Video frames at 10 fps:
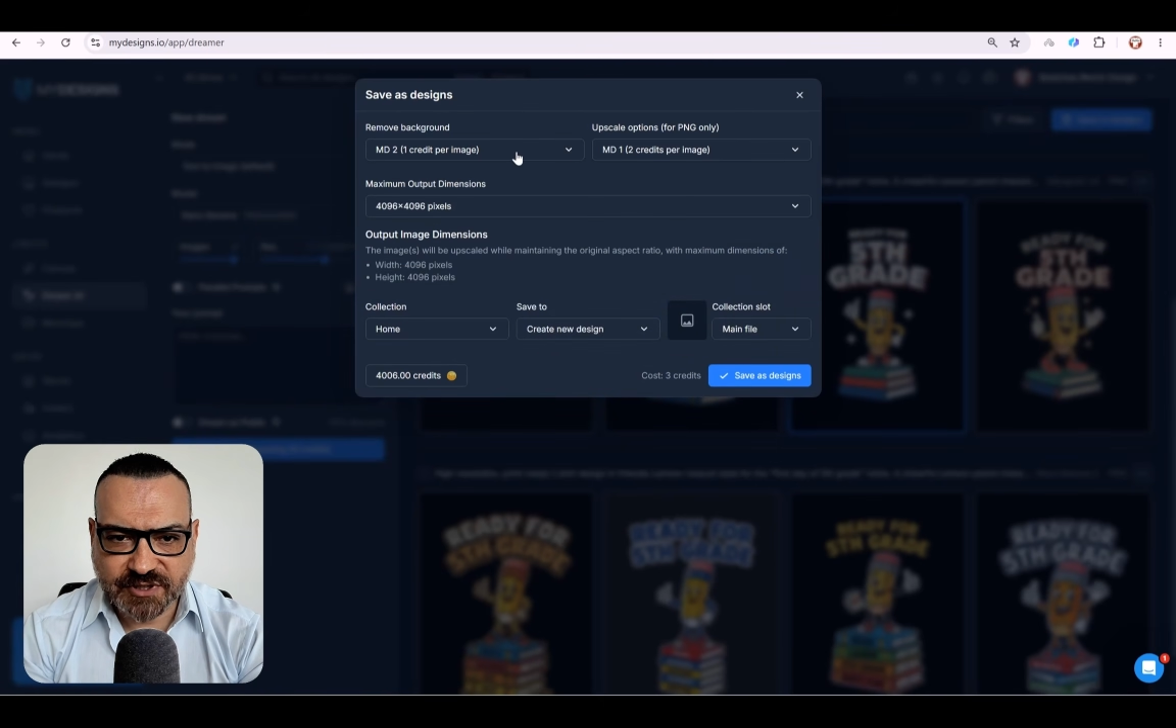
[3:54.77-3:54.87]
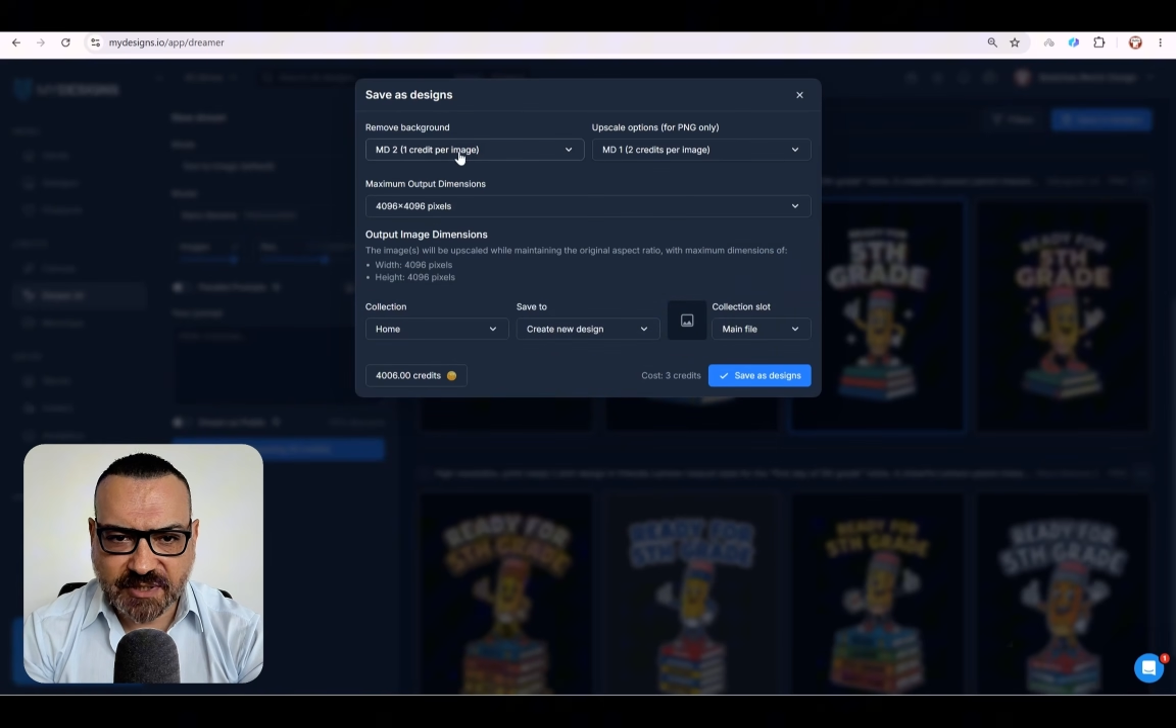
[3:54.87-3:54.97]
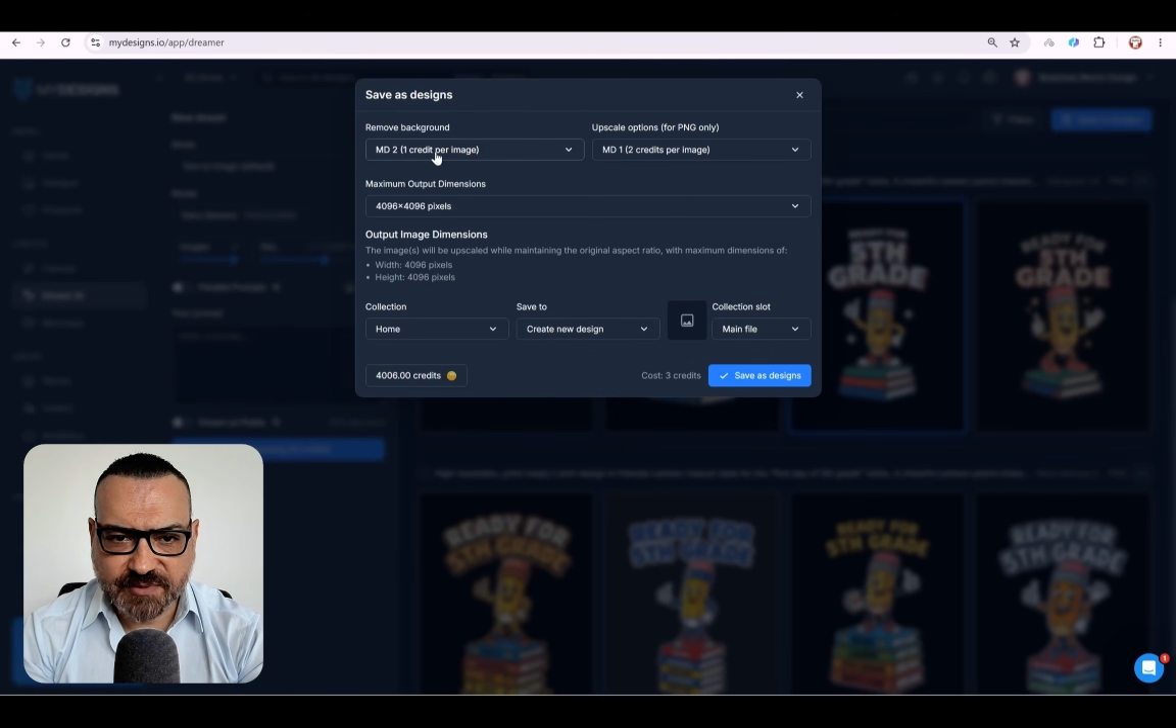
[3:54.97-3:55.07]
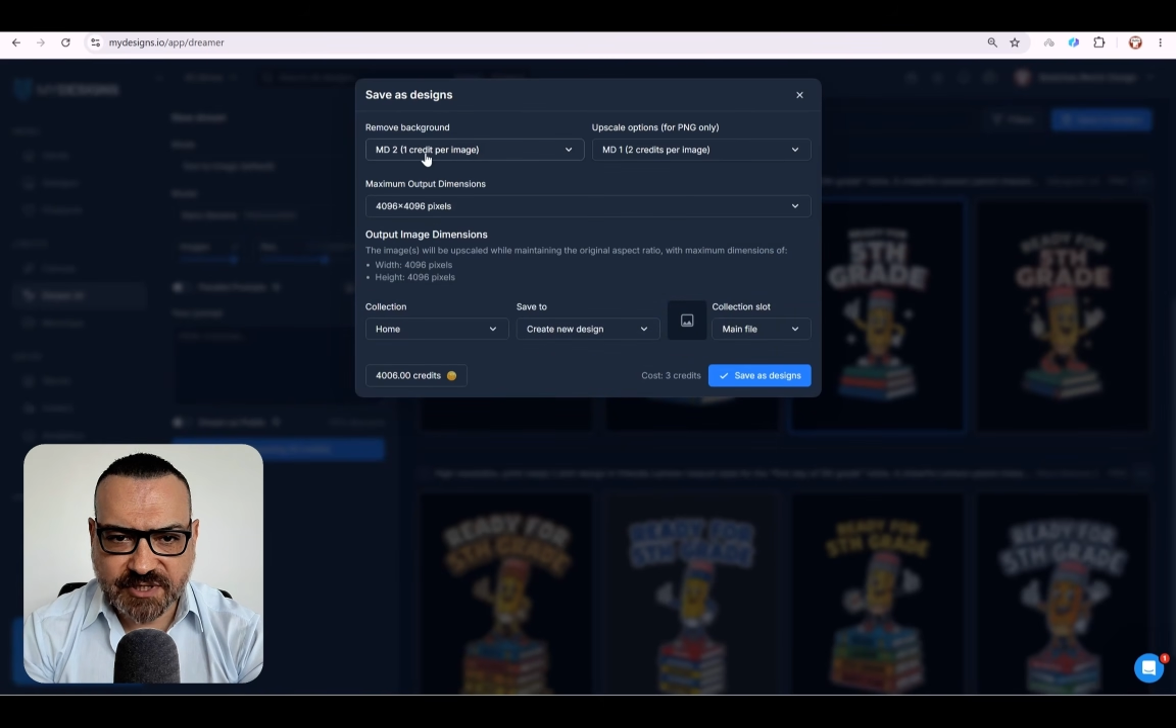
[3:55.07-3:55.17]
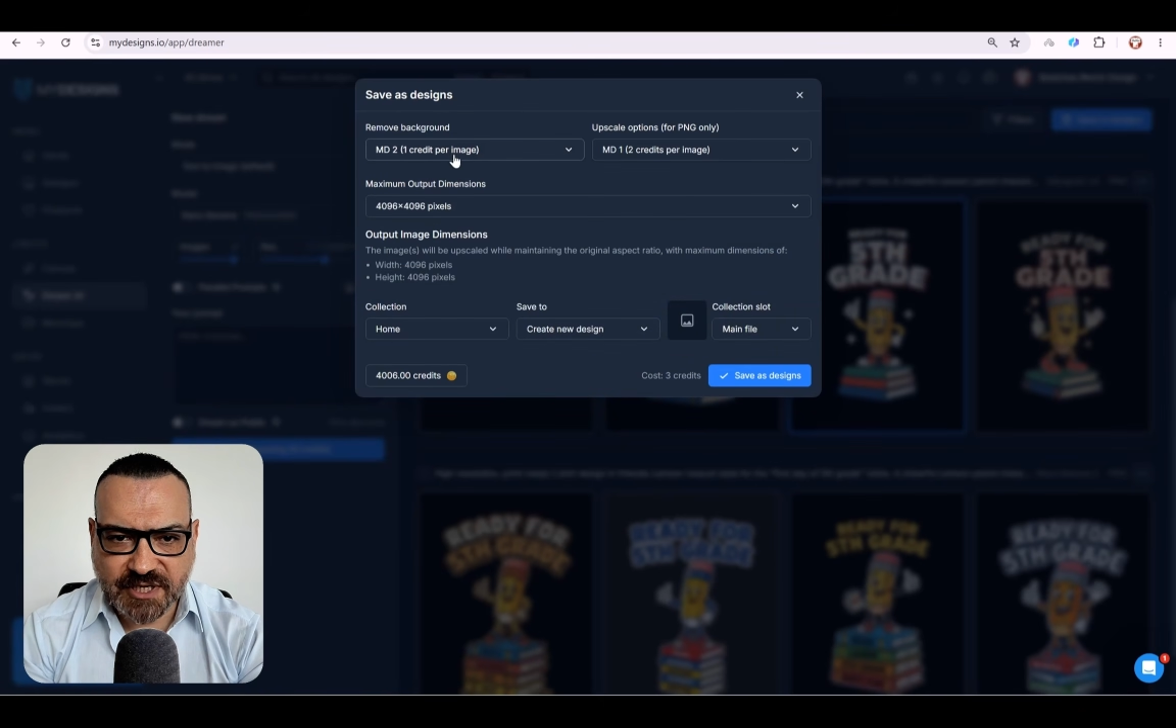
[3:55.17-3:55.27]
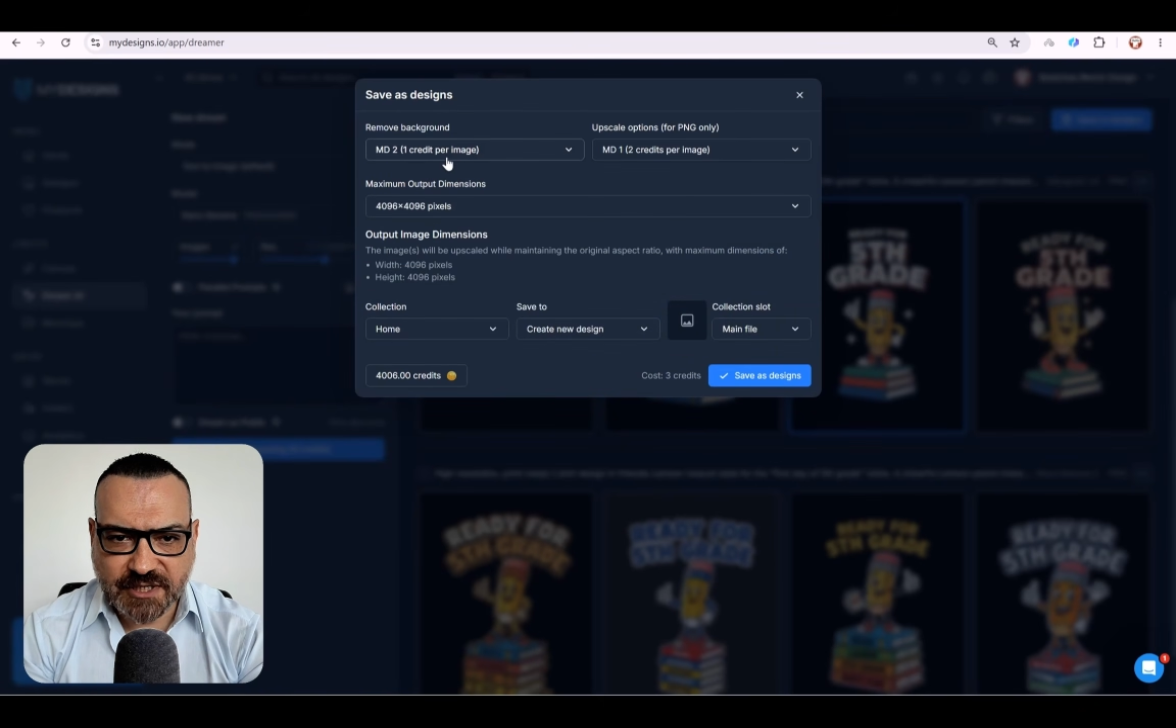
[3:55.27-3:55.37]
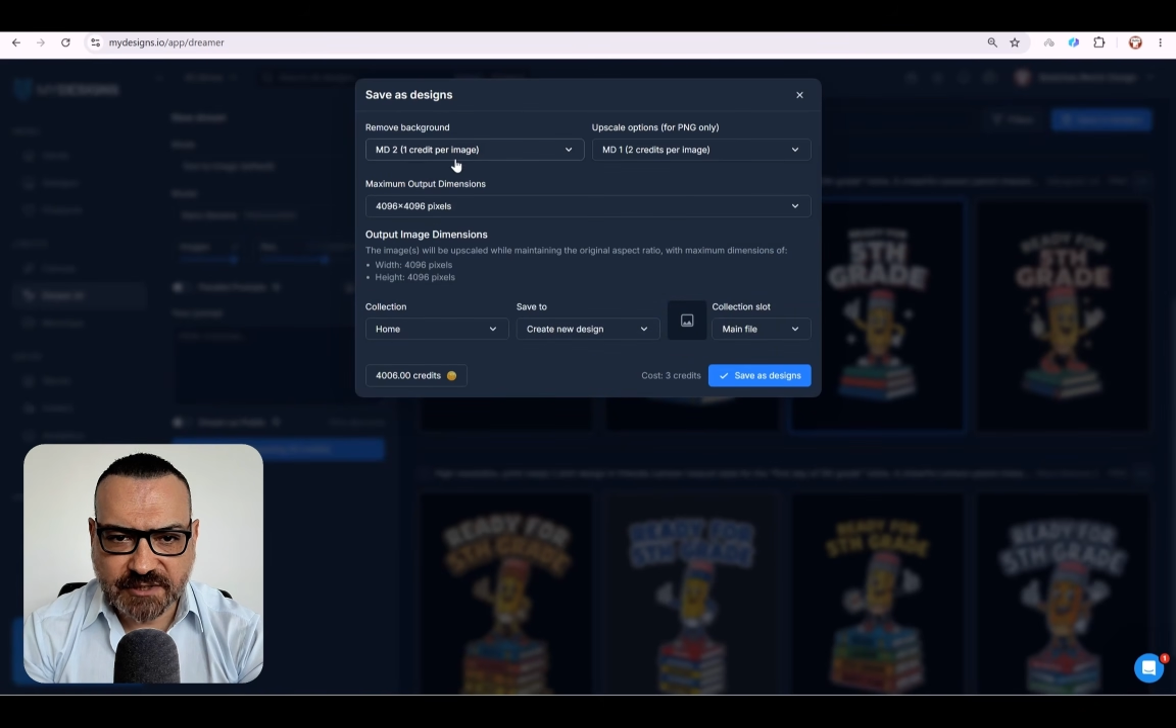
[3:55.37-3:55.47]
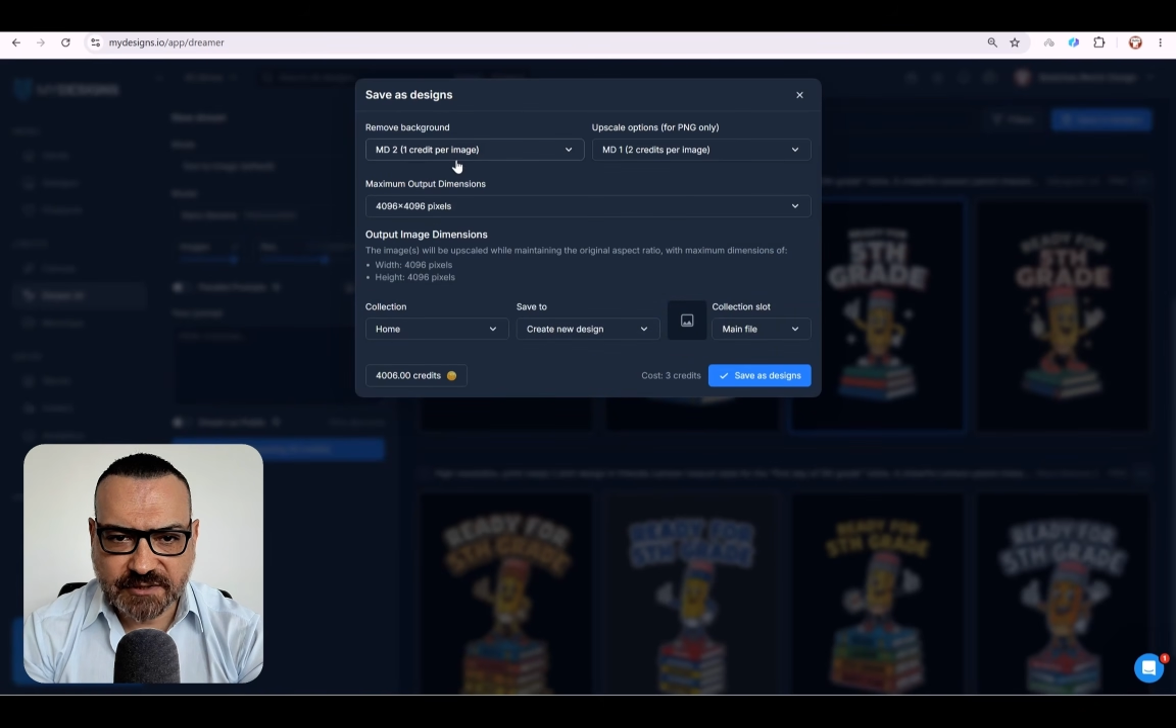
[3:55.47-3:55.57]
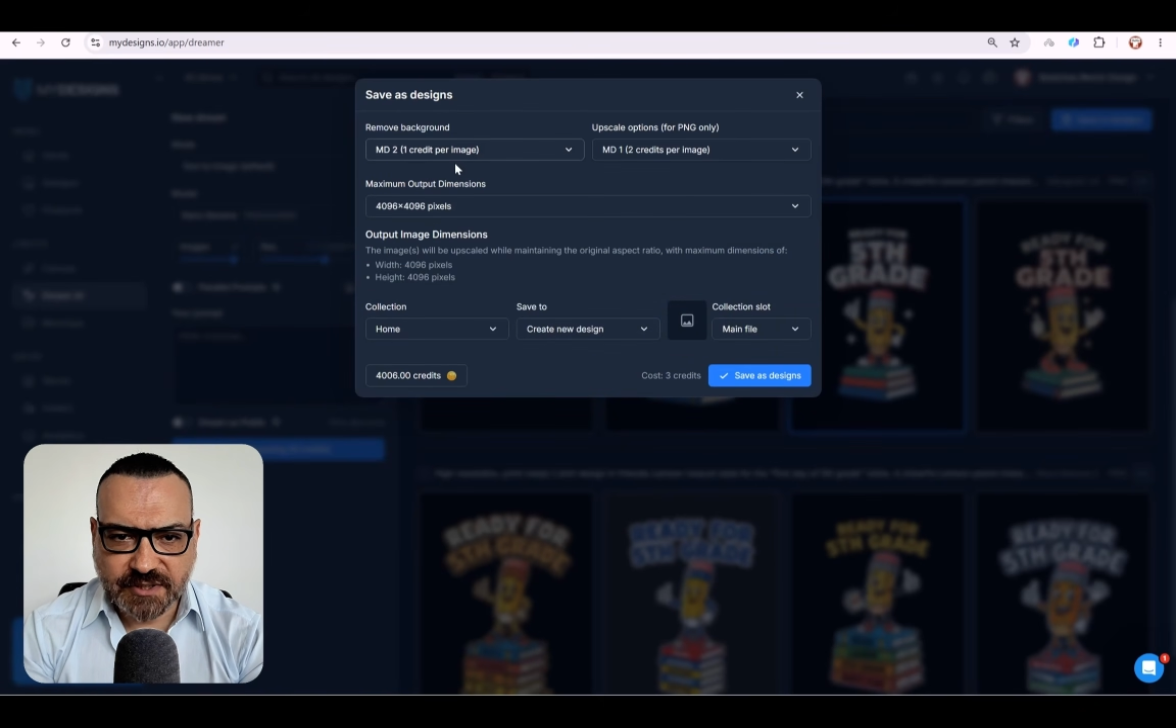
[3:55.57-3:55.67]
upscale